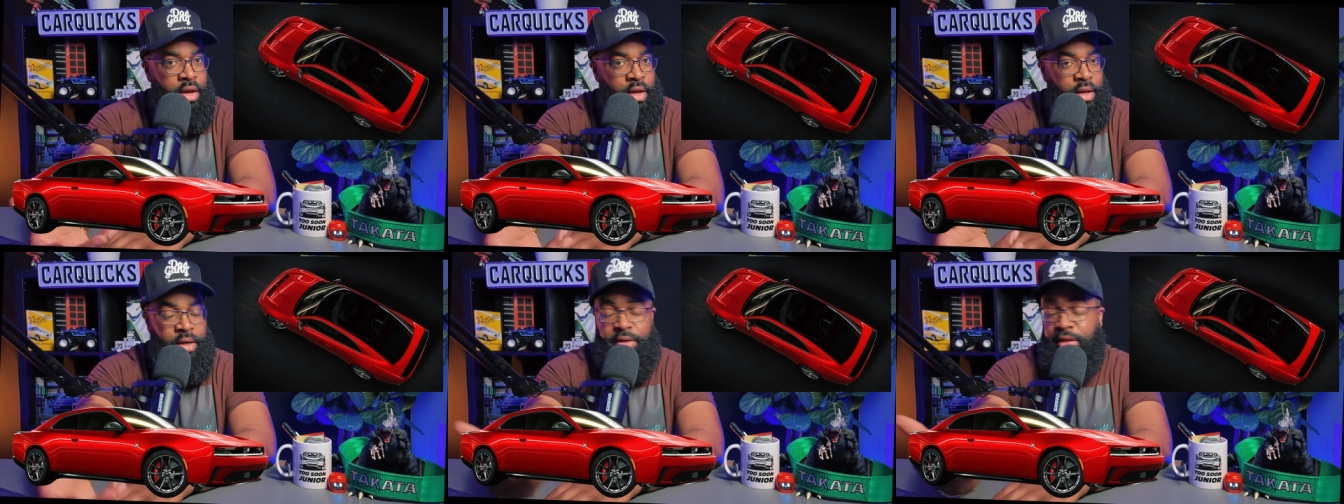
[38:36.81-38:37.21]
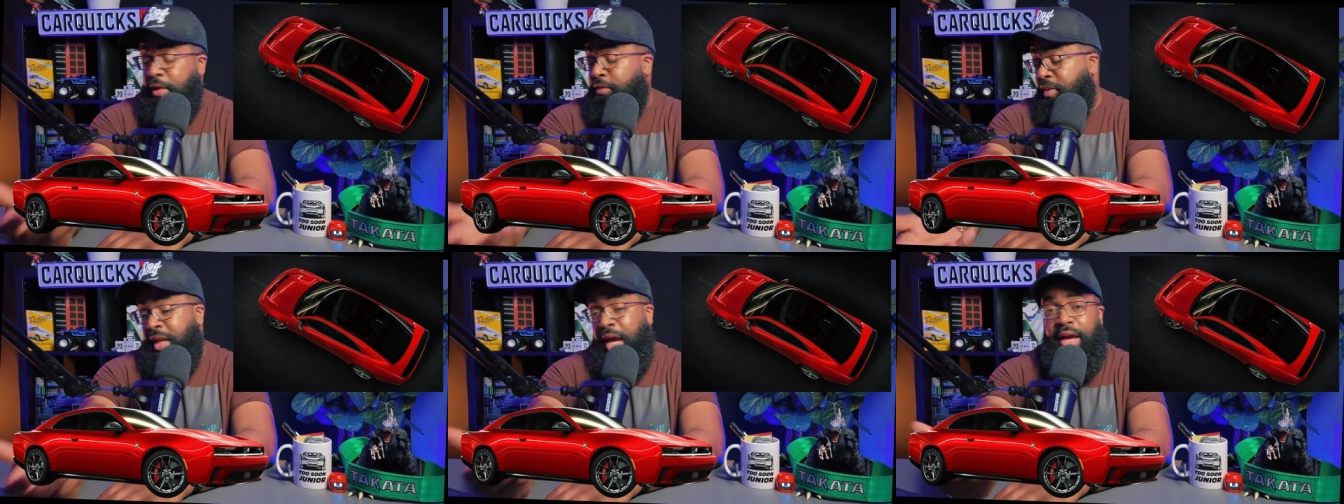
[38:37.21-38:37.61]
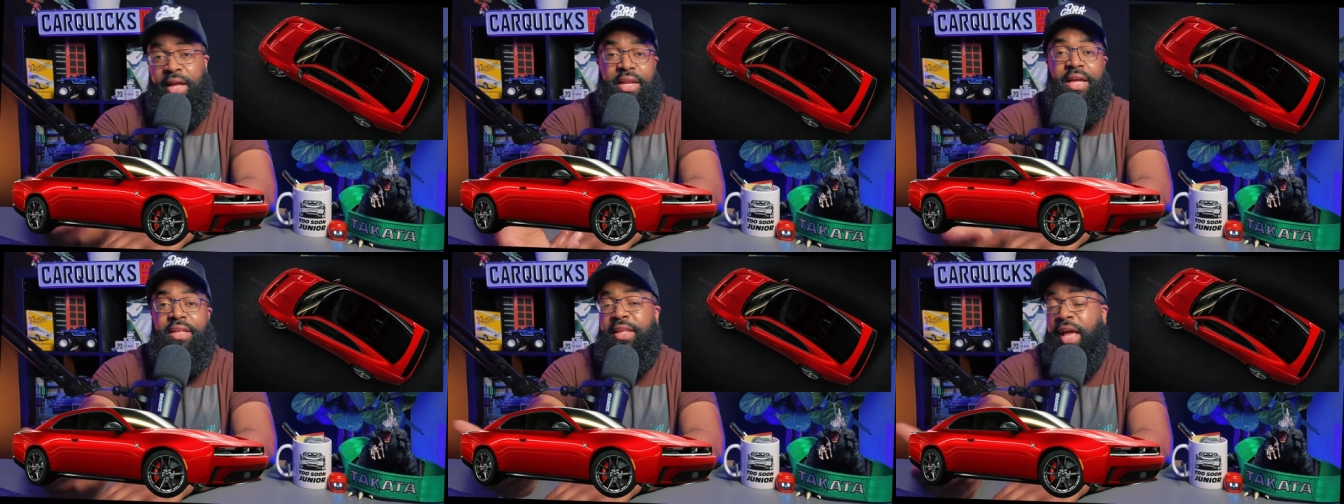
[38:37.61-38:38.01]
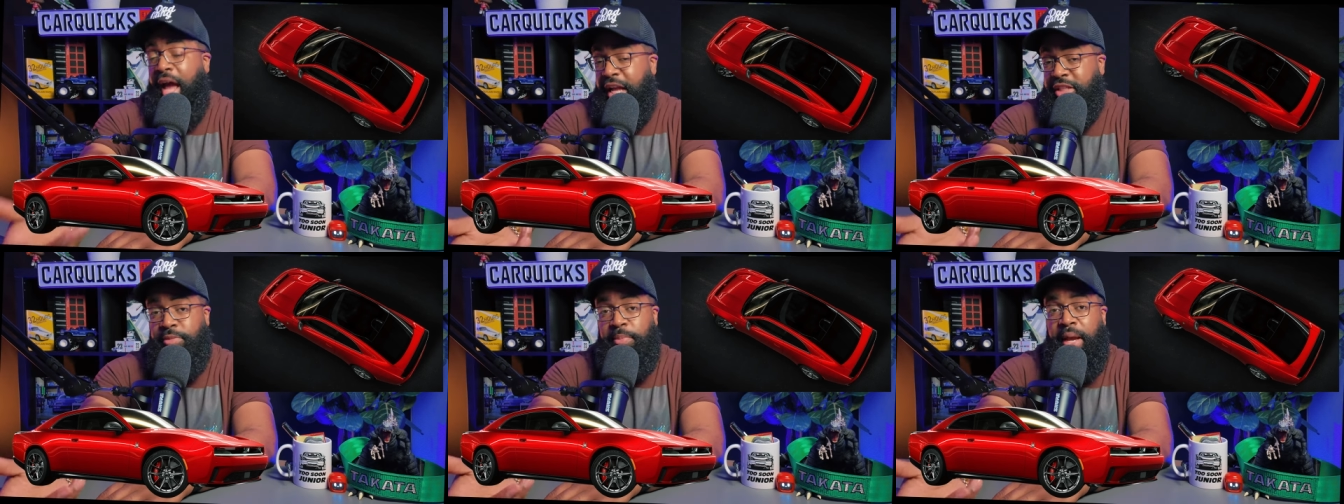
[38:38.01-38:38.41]
And they're definitely not going to like the
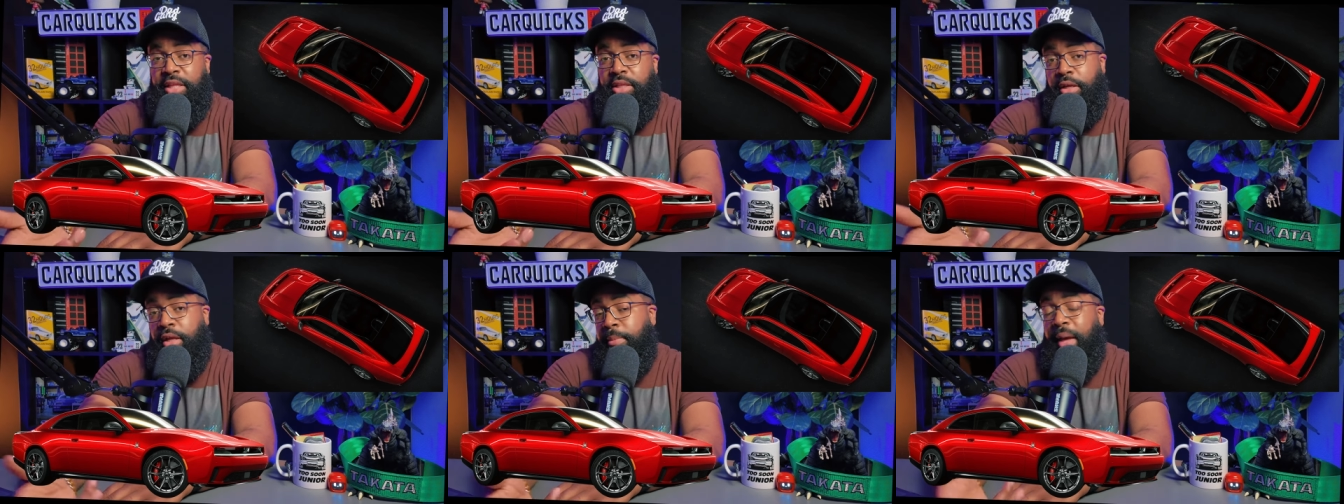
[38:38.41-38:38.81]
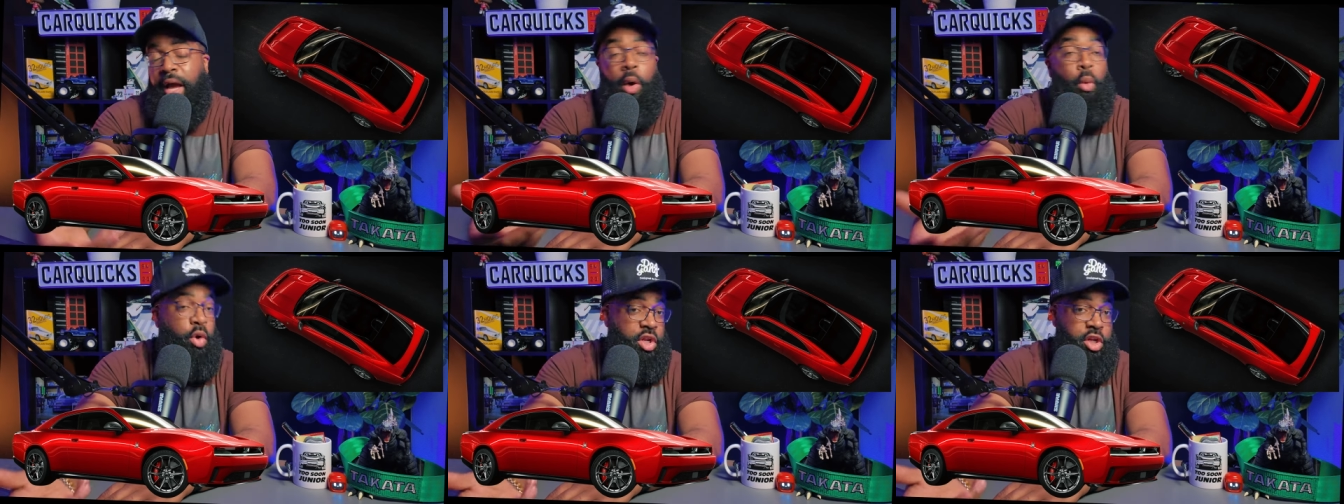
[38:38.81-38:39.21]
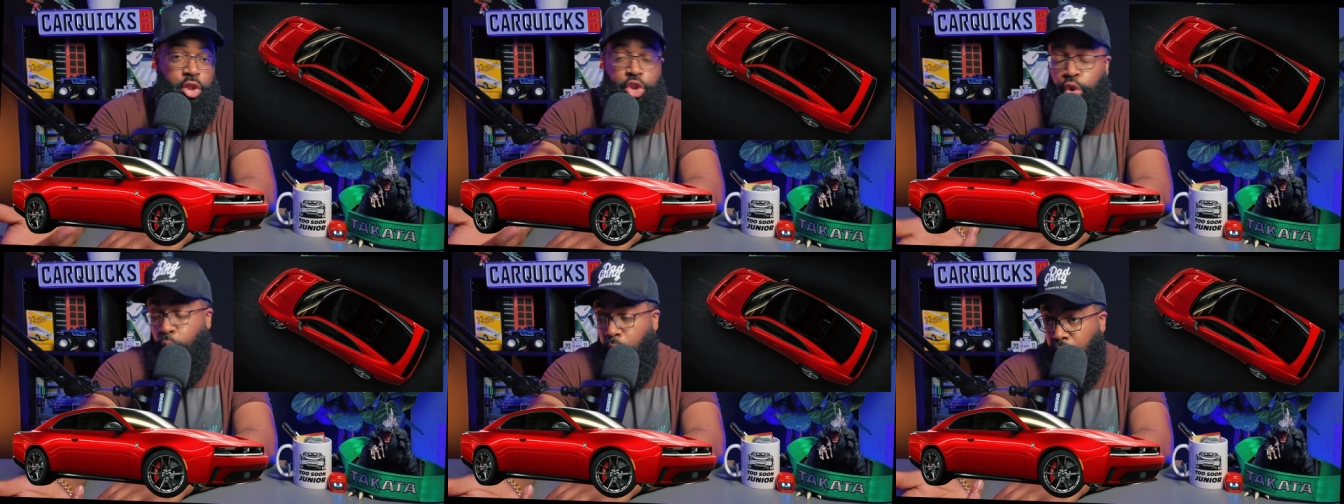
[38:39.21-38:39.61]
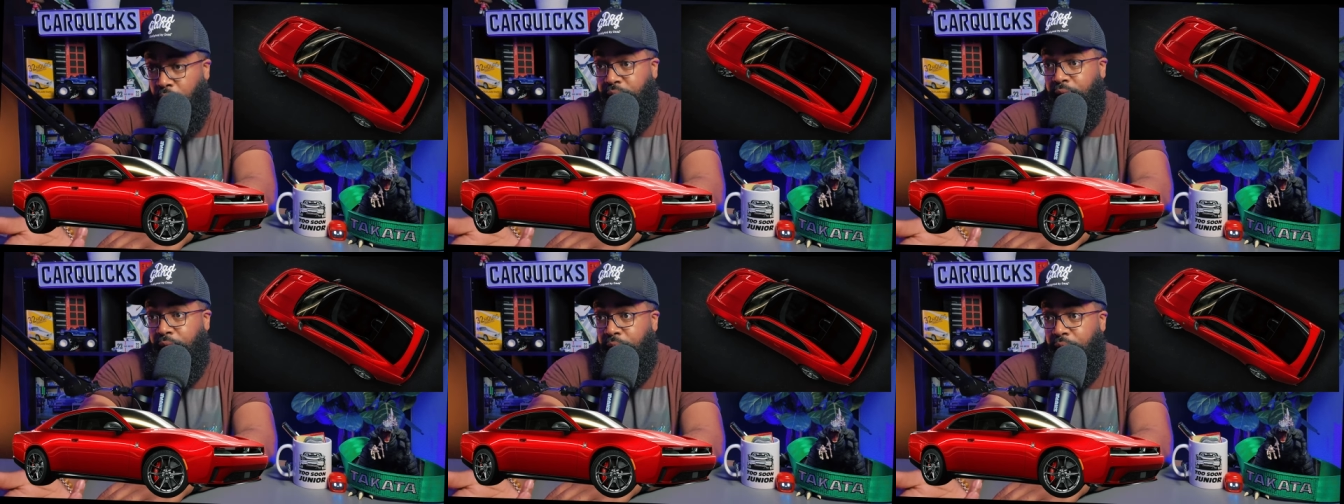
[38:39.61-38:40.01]
hatchback. They're going to be like, I wanted a
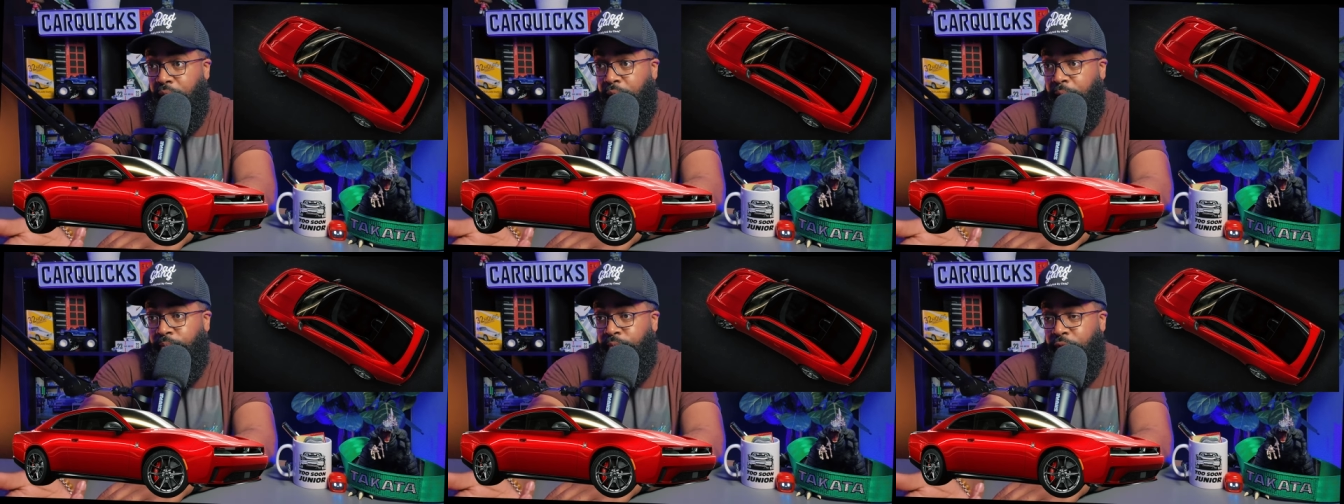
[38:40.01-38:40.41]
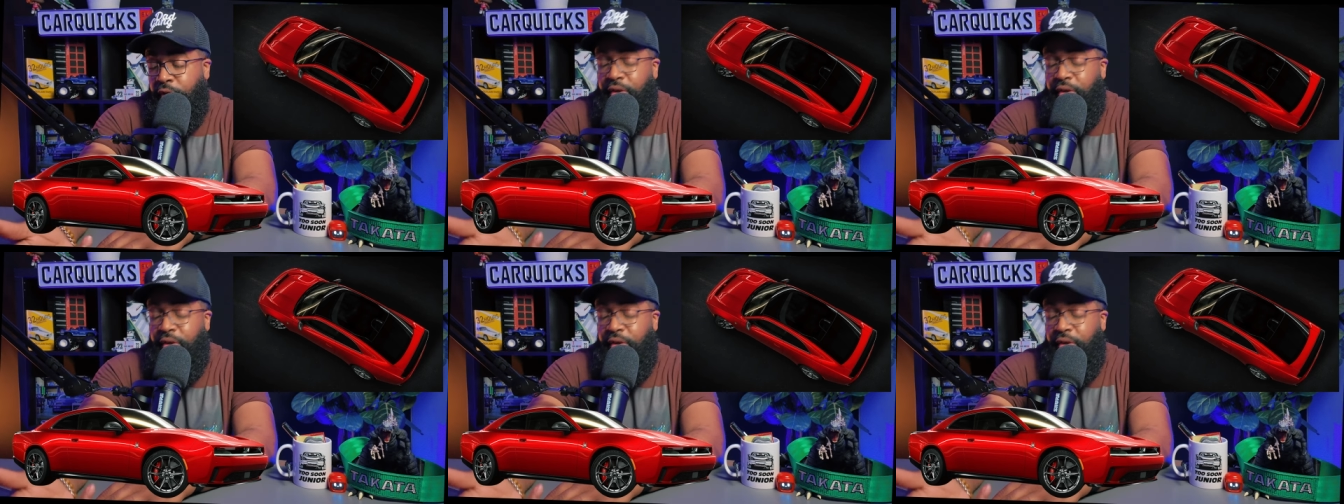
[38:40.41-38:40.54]
trunk. You